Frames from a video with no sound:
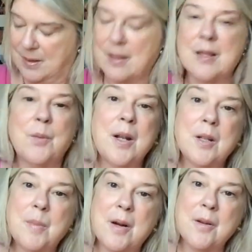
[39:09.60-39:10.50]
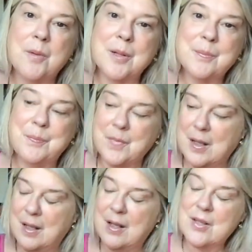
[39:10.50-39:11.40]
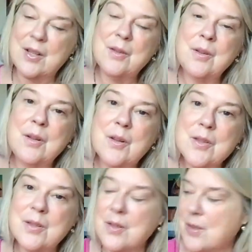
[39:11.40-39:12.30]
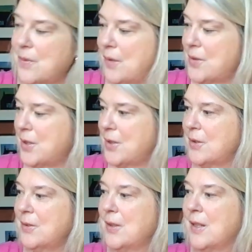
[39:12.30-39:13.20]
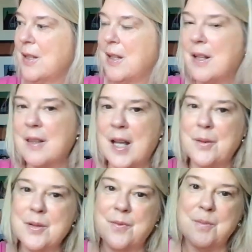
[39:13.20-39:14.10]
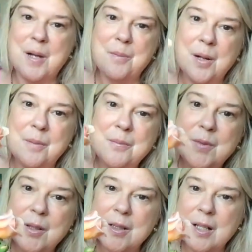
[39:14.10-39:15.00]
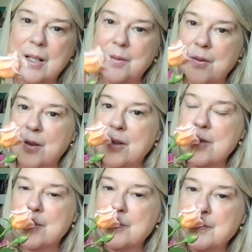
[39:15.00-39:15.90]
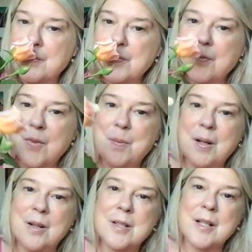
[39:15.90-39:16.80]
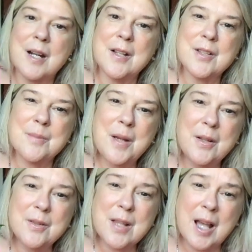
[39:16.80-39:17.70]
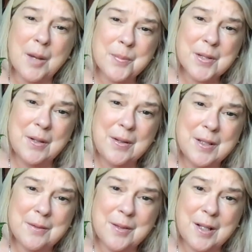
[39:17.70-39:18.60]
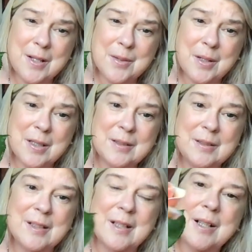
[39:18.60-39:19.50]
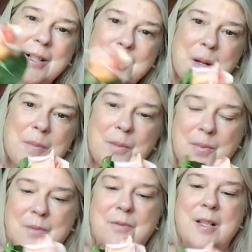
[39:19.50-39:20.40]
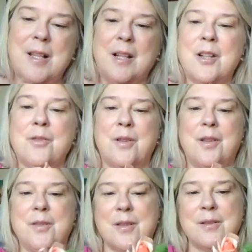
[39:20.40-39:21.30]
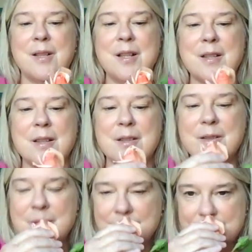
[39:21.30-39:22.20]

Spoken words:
the Wendell Berry one. So lots and lots of love to you. That was for my mum. Look at that lovely rose we planted, and it smells absolutely divine as well. My mum was a real English rose, and this is